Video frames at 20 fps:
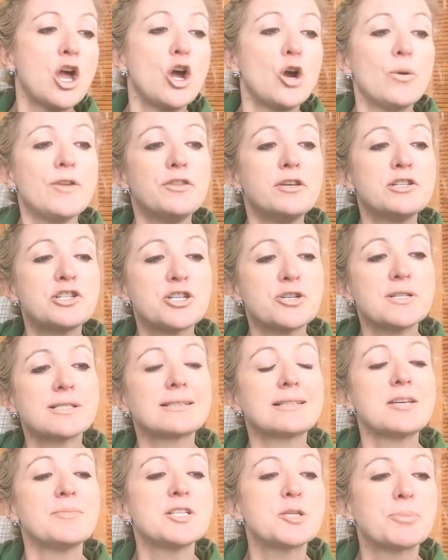with insurance
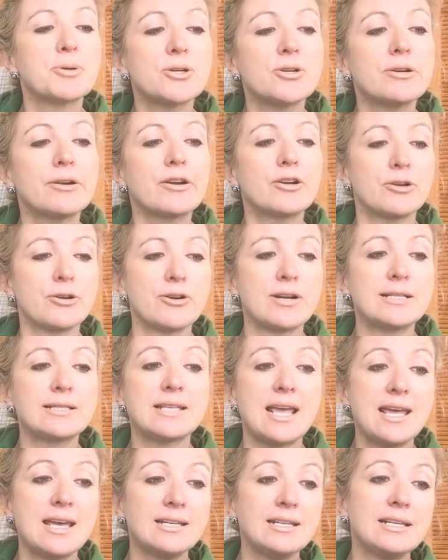limits per occurrence
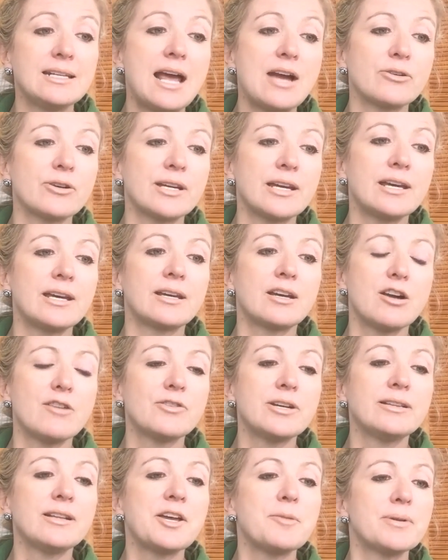and in aggregate
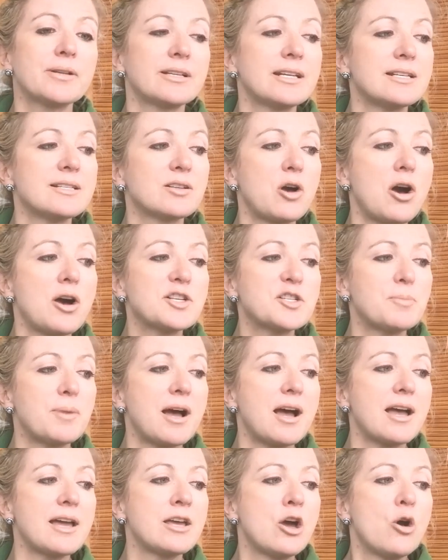covering liabilities caused
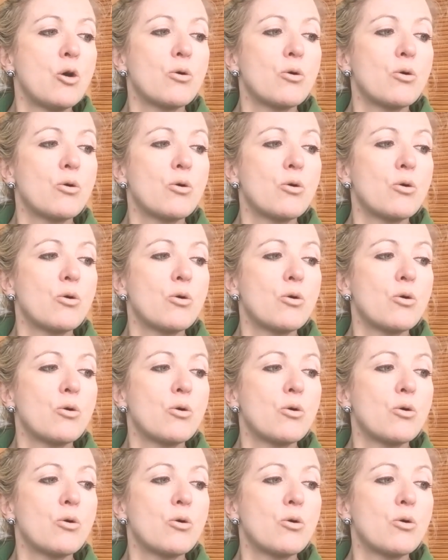by